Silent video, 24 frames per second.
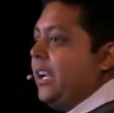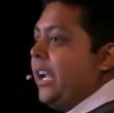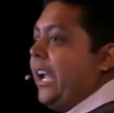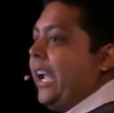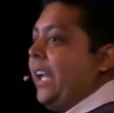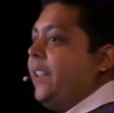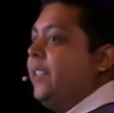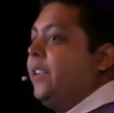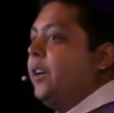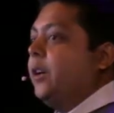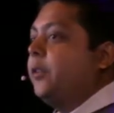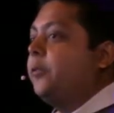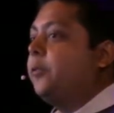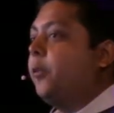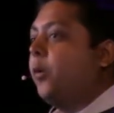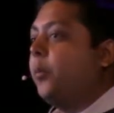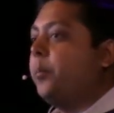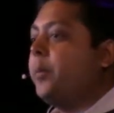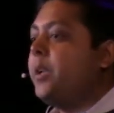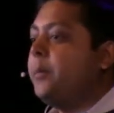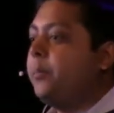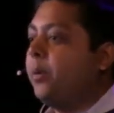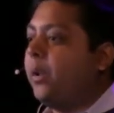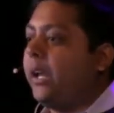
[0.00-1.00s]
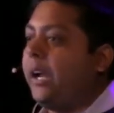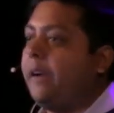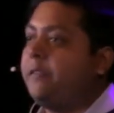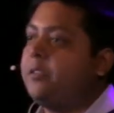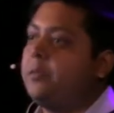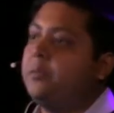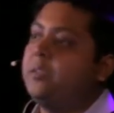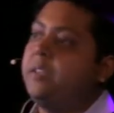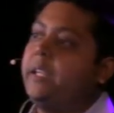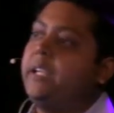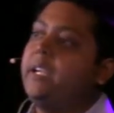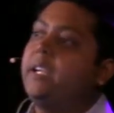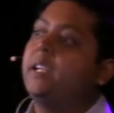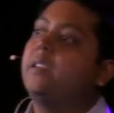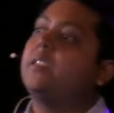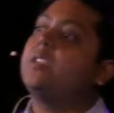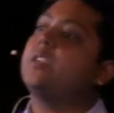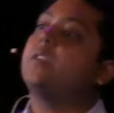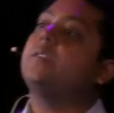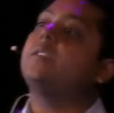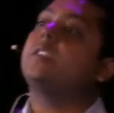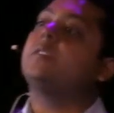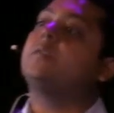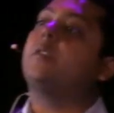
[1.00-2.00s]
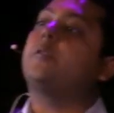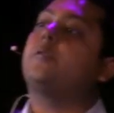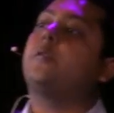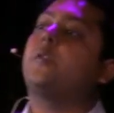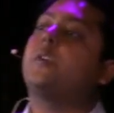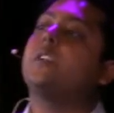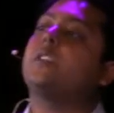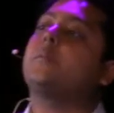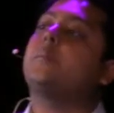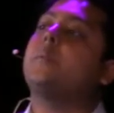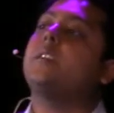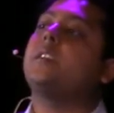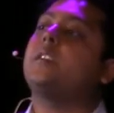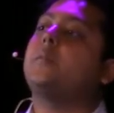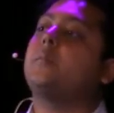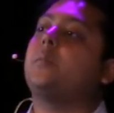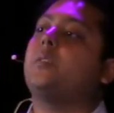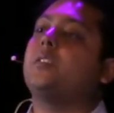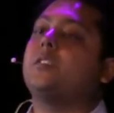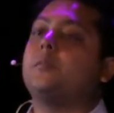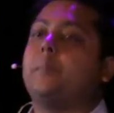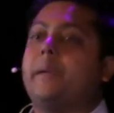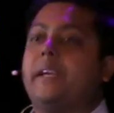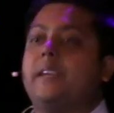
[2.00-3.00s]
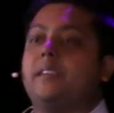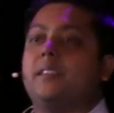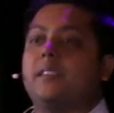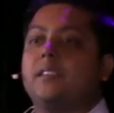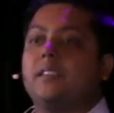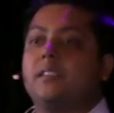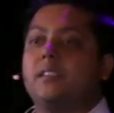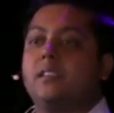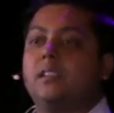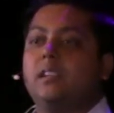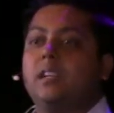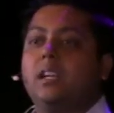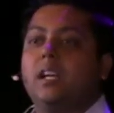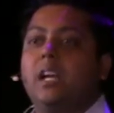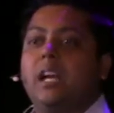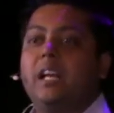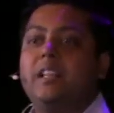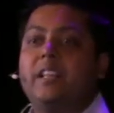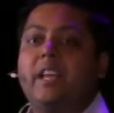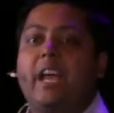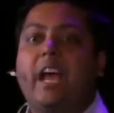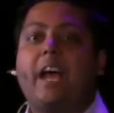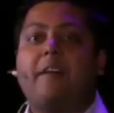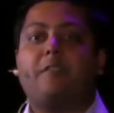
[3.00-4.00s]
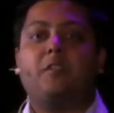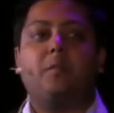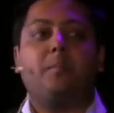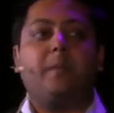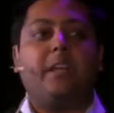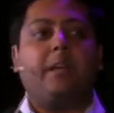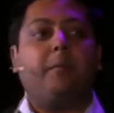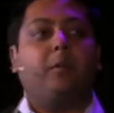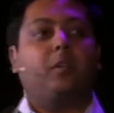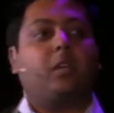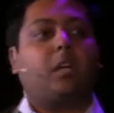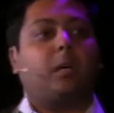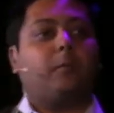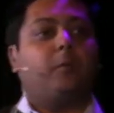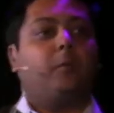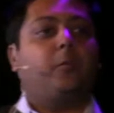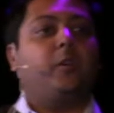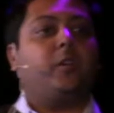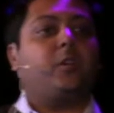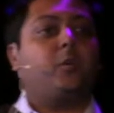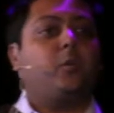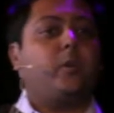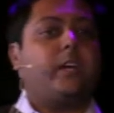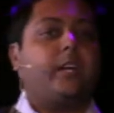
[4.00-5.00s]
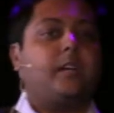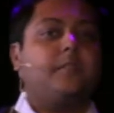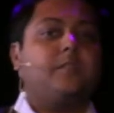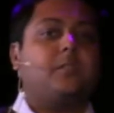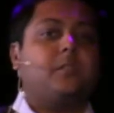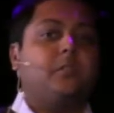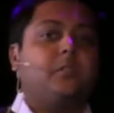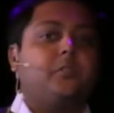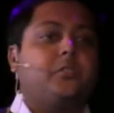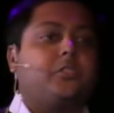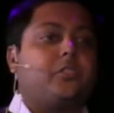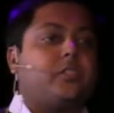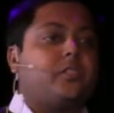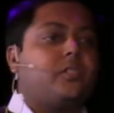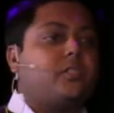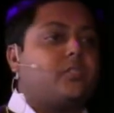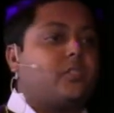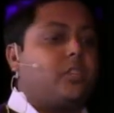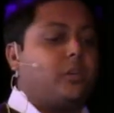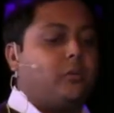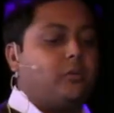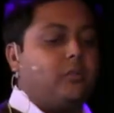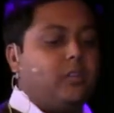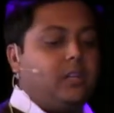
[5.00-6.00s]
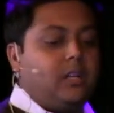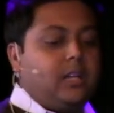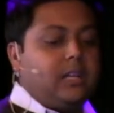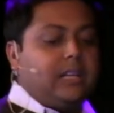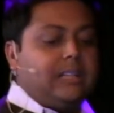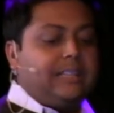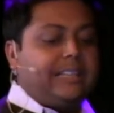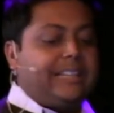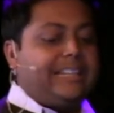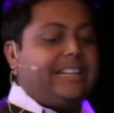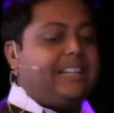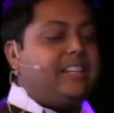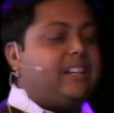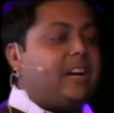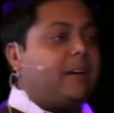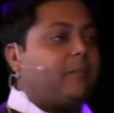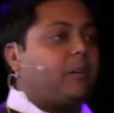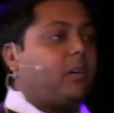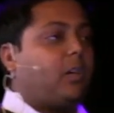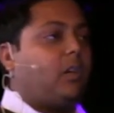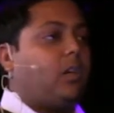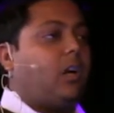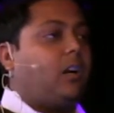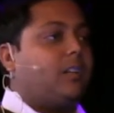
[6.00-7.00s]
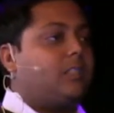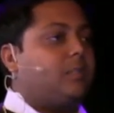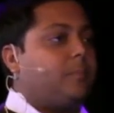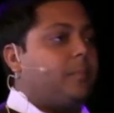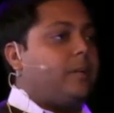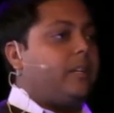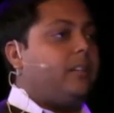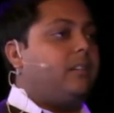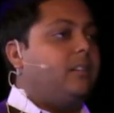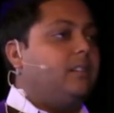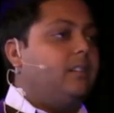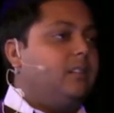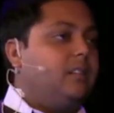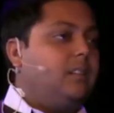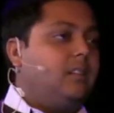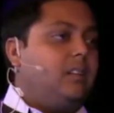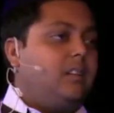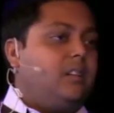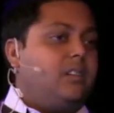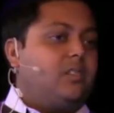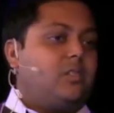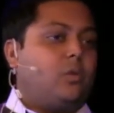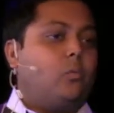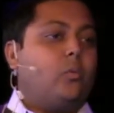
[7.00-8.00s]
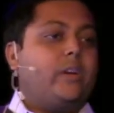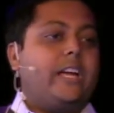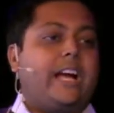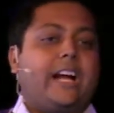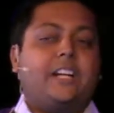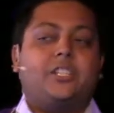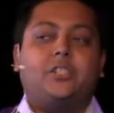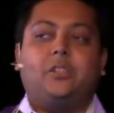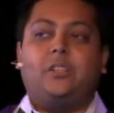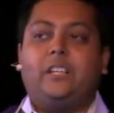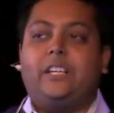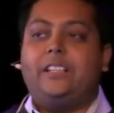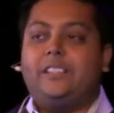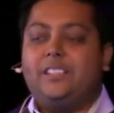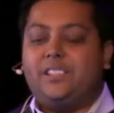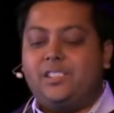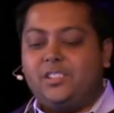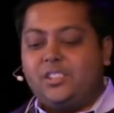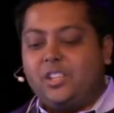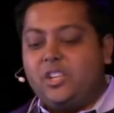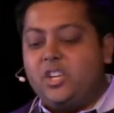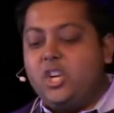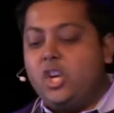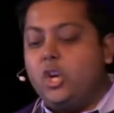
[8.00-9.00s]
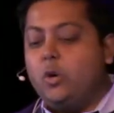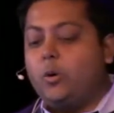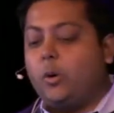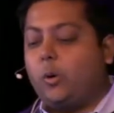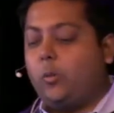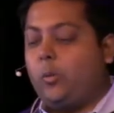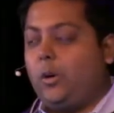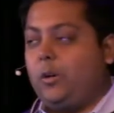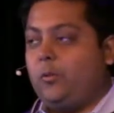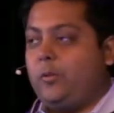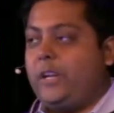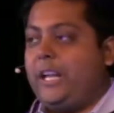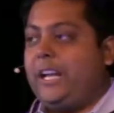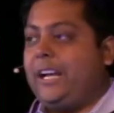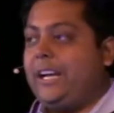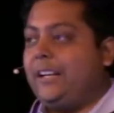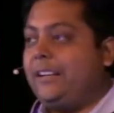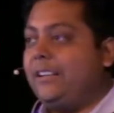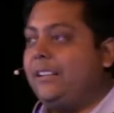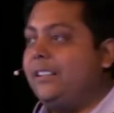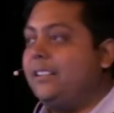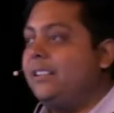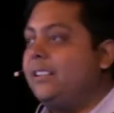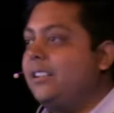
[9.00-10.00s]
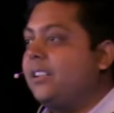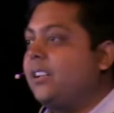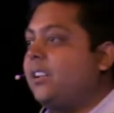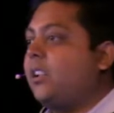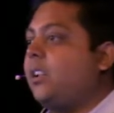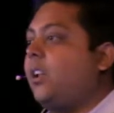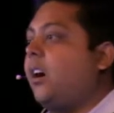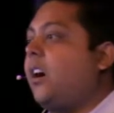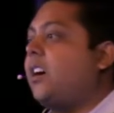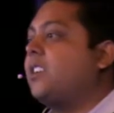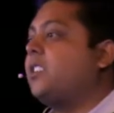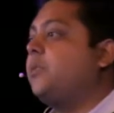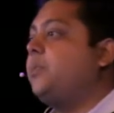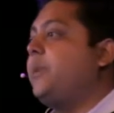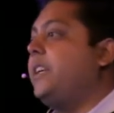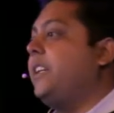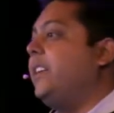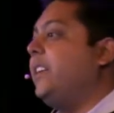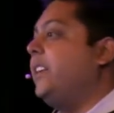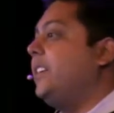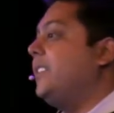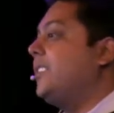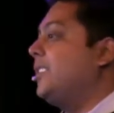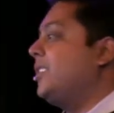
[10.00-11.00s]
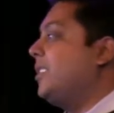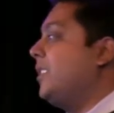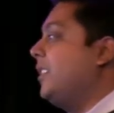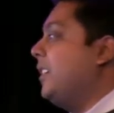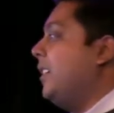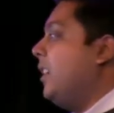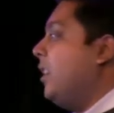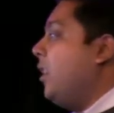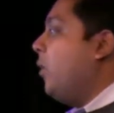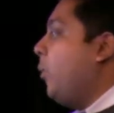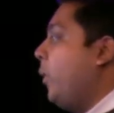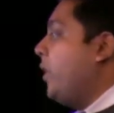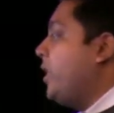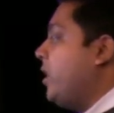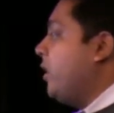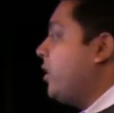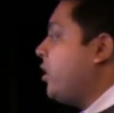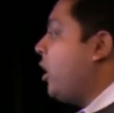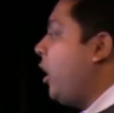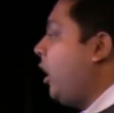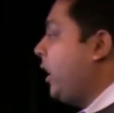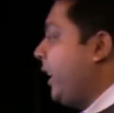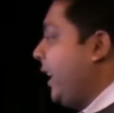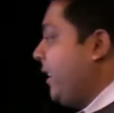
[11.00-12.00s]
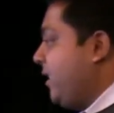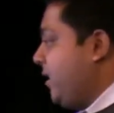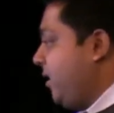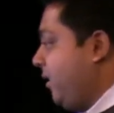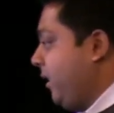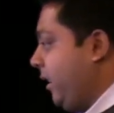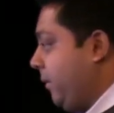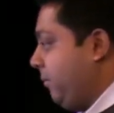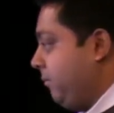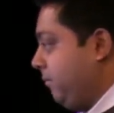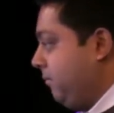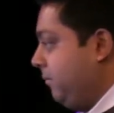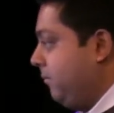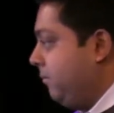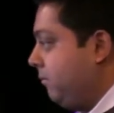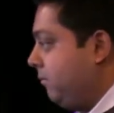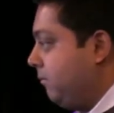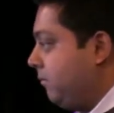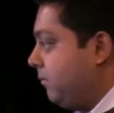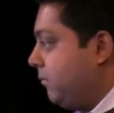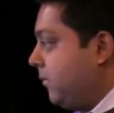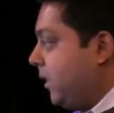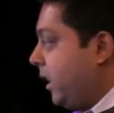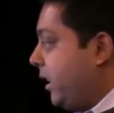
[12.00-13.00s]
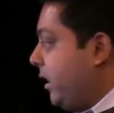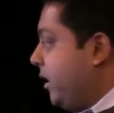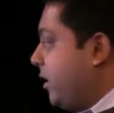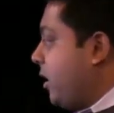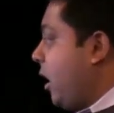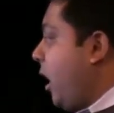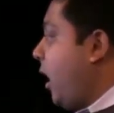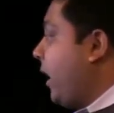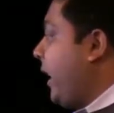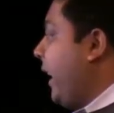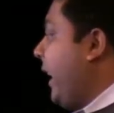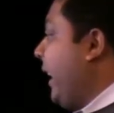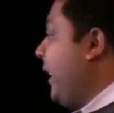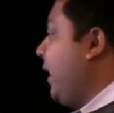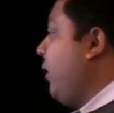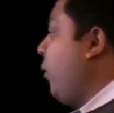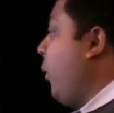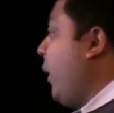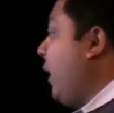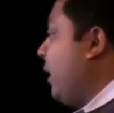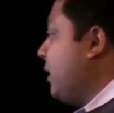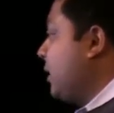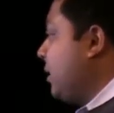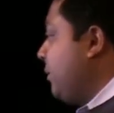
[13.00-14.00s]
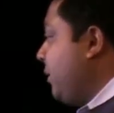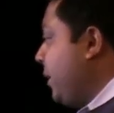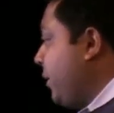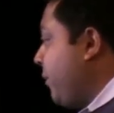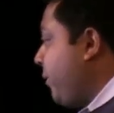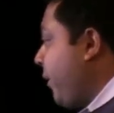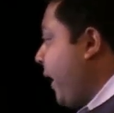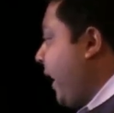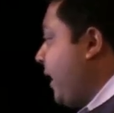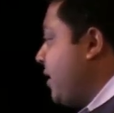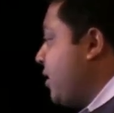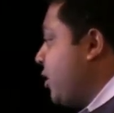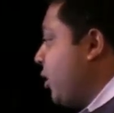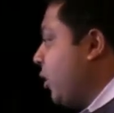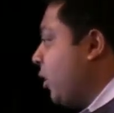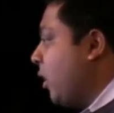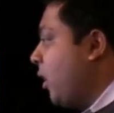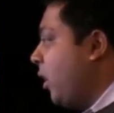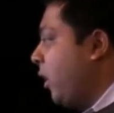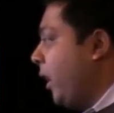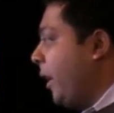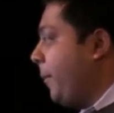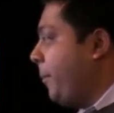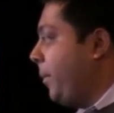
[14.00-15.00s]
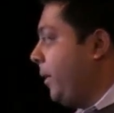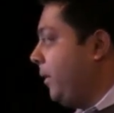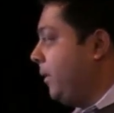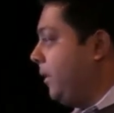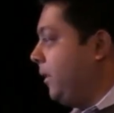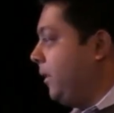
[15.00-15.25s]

and therefore people have to think in terms of a first principles basis, and they have to be able to come up with creative solutions. So they need to have clock speed. So this is a newer one we added. Clock speed is when you're talking to them, and you're talking at a relatively faster clip,